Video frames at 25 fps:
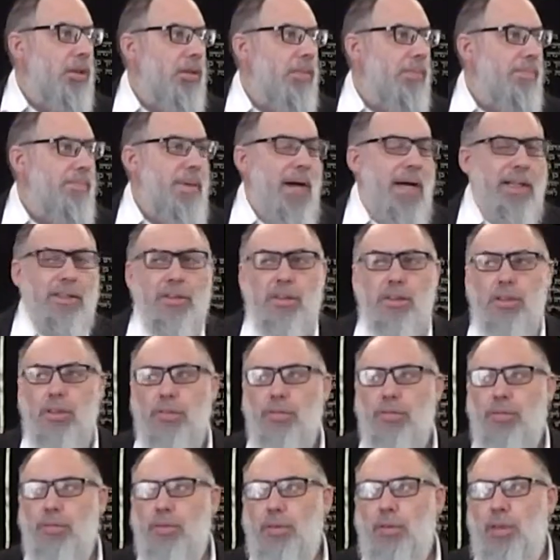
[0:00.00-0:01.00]

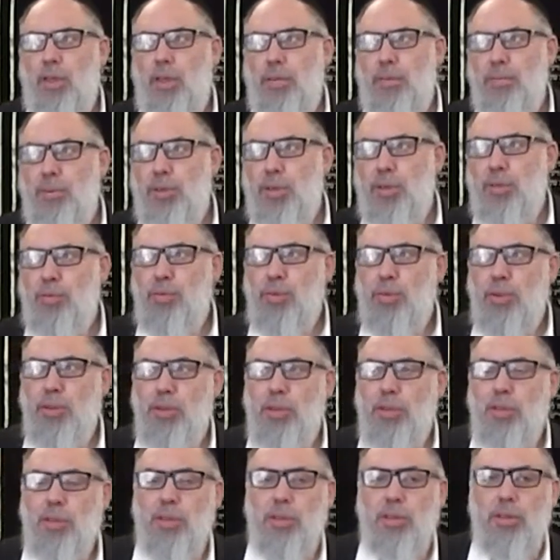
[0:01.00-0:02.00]
matzav. So, for
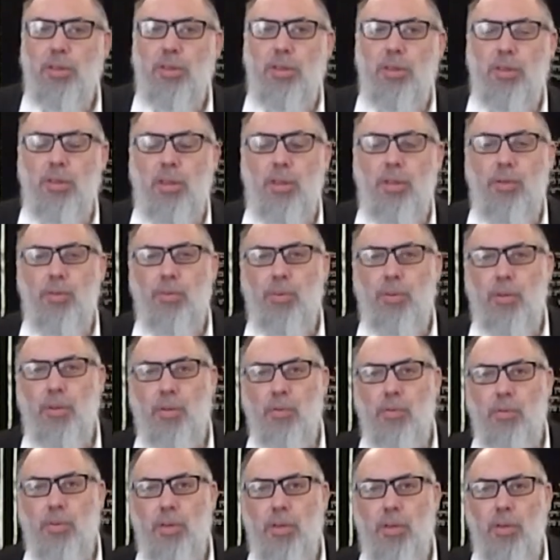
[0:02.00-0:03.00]
instance,
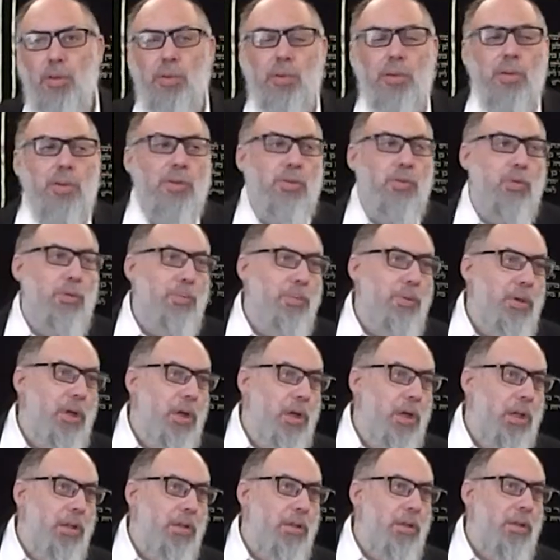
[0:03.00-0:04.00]
when the luchos were
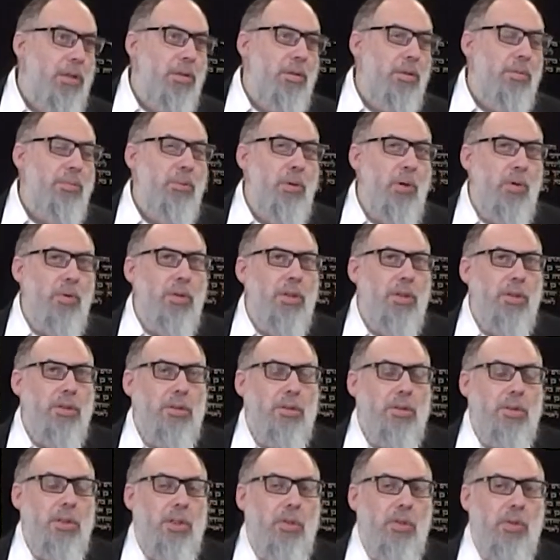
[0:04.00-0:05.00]
broken,
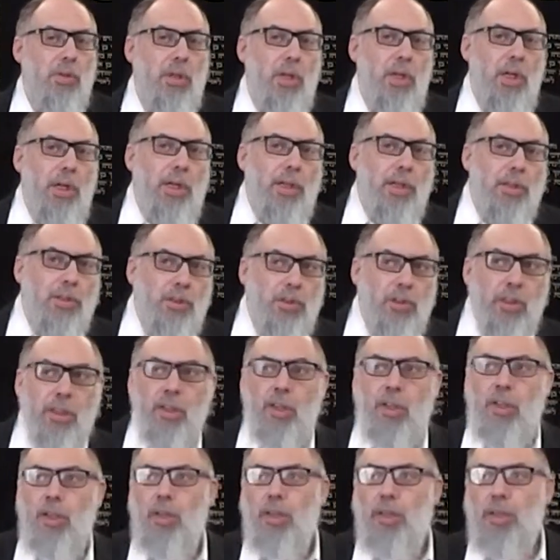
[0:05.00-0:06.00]
so
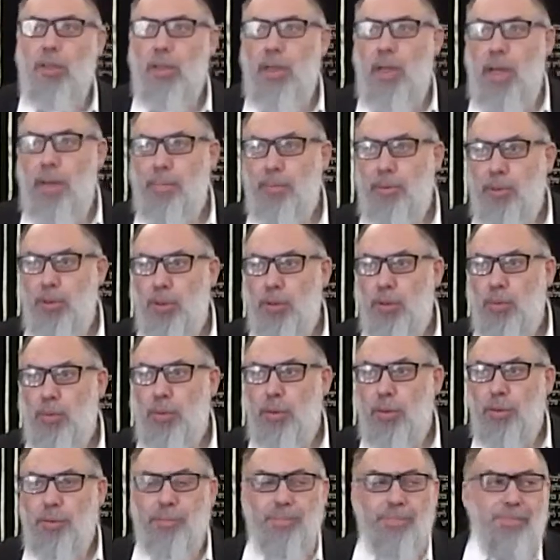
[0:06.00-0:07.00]
shikha came to the
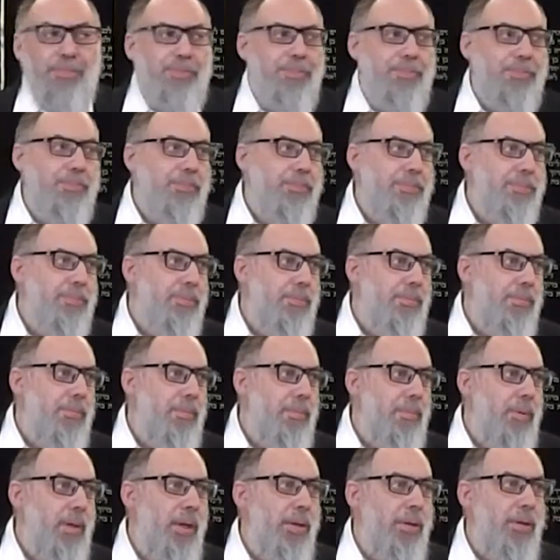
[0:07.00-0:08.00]
world.
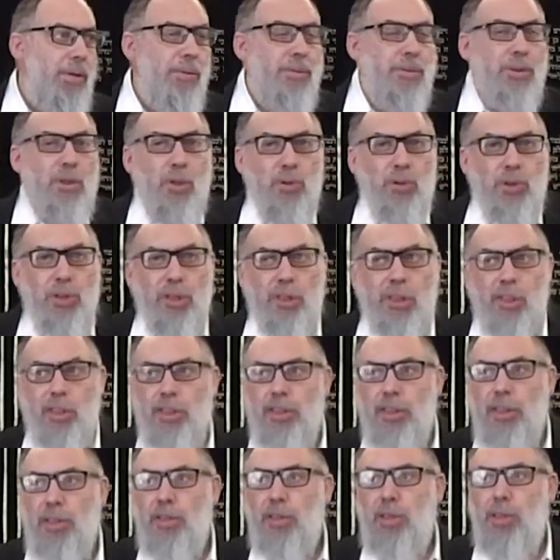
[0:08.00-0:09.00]
There was no shikha
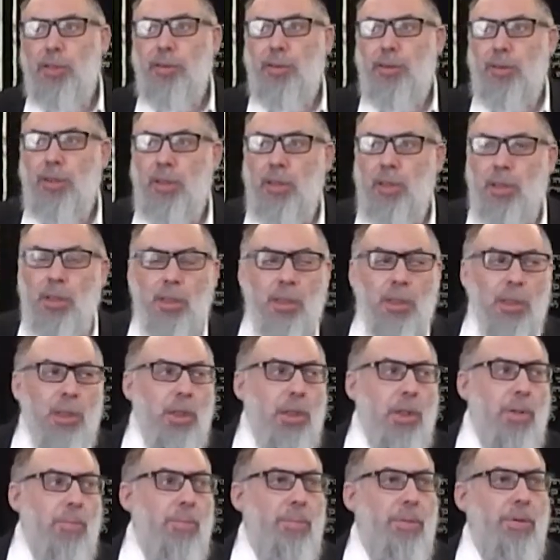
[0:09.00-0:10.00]
satira
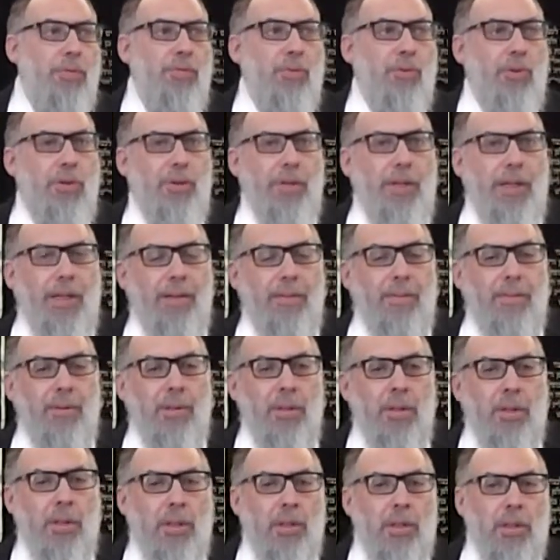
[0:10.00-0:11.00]
before that.
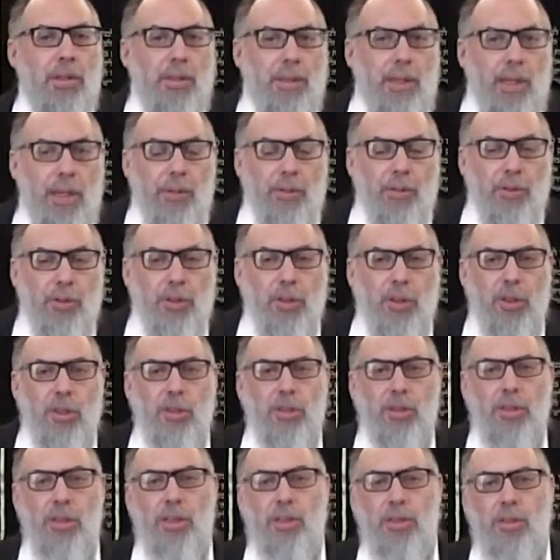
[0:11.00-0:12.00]
Now there's shikha
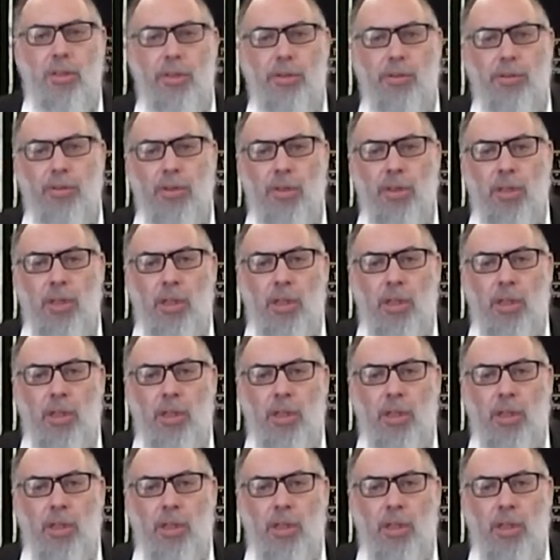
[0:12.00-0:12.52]
satira.